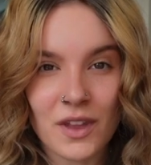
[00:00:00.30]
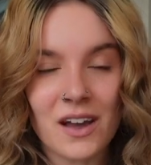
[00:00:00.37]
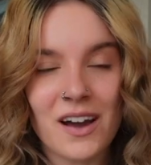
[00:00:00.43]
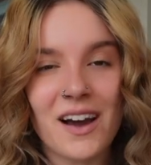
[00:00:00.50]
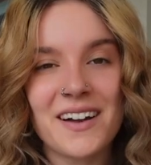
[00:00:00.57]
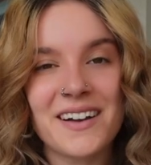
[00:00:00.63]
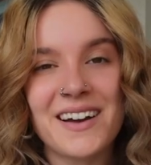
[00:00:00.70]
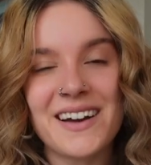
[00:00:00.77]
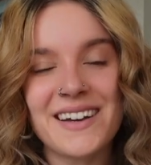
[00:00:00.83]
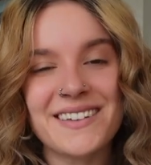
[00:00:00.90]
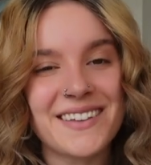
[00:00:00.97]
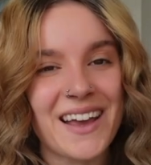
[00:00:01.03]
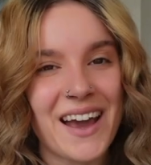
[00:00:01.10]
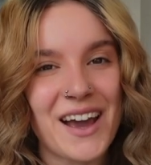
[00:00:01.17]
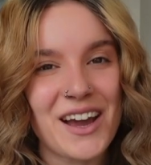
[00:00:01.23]
Hi
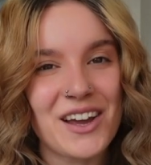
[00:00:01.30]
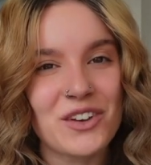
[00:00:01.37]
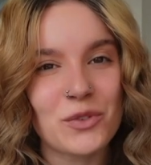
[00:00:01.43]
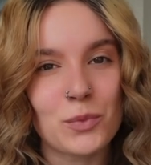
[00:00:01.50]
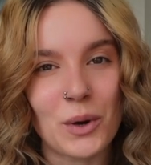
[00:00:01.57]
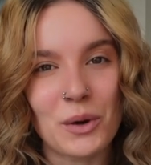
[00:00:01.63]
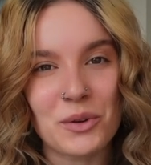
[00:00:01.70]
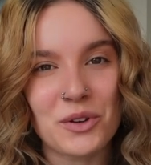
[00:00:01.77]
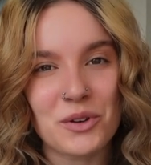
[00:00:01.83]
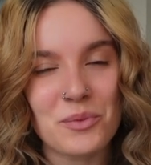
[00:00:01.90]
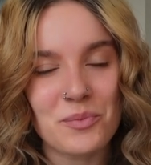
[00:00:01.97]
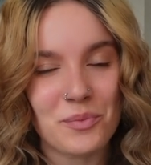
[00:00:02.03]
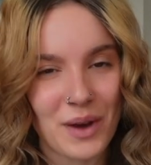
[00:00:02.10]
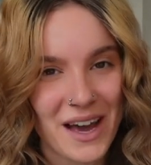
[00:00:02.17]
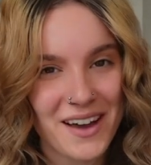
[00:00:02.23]
guys and welcome
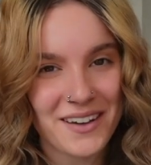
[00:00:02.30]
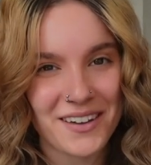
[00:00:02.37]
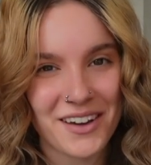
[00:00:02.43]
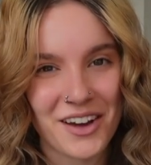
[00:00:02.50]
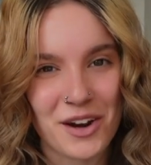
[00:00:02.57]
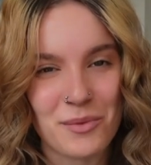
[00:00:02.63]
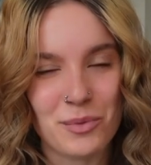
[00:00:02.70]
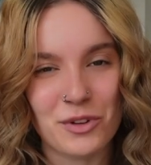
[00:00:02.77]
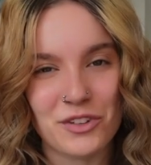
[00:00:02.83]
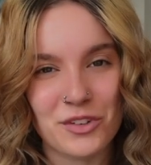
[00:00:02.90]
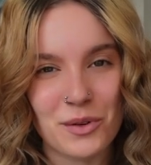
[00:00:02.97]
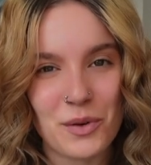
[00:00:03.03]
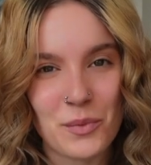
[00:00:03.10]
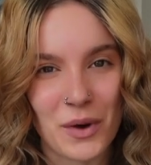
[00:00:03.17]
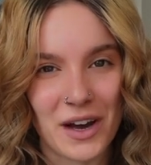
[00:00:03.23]
back. I hope we're
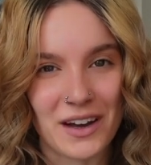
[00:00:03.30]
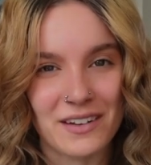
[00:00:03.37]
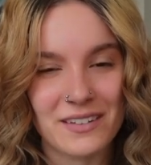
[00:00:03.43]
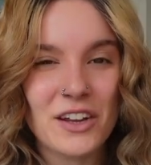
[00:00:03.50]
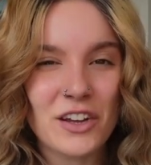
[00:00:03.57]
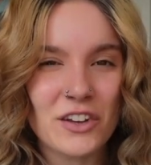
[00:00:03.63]
doing well.